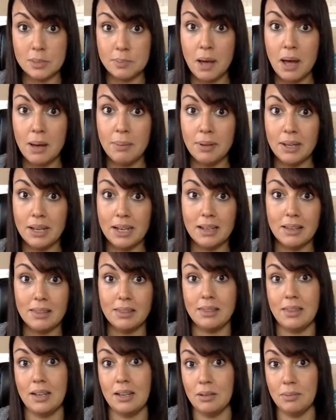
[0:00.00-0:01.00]
public,
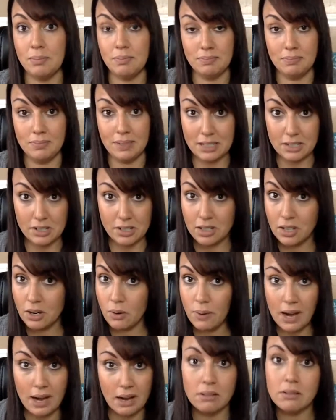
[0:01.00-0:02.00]
it's going to
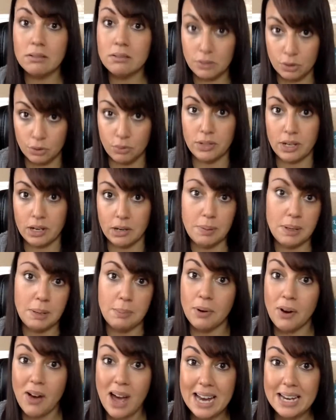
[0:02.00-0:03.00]
go out through their
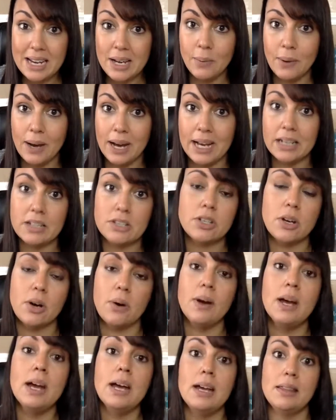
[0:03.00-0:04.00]
people anyway.
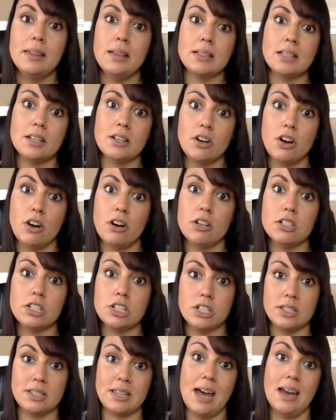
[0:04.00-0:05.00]
So this
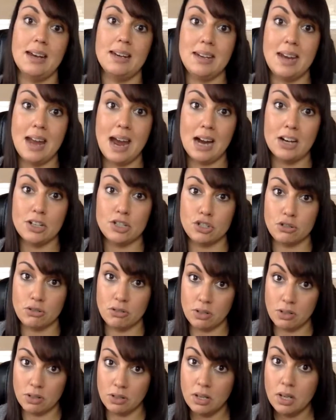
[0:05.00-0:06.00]
encourages that
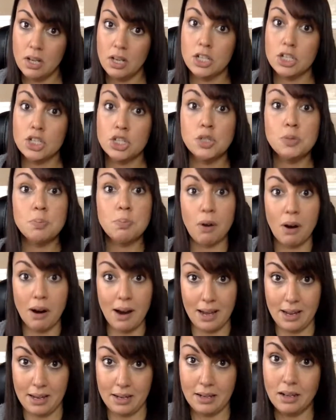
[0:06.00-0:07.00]
natural
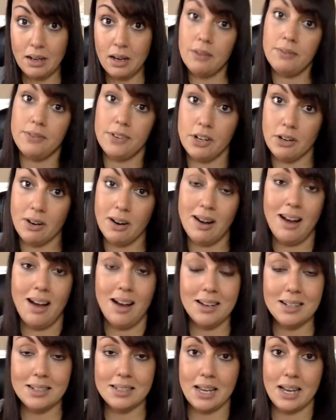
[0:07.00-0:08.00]
spread of your
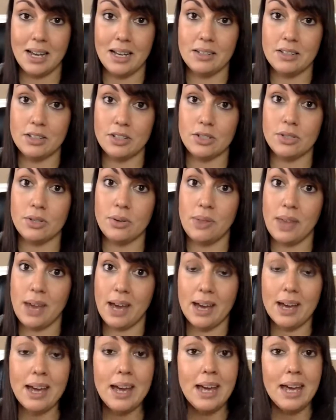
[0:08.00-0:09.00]
content so that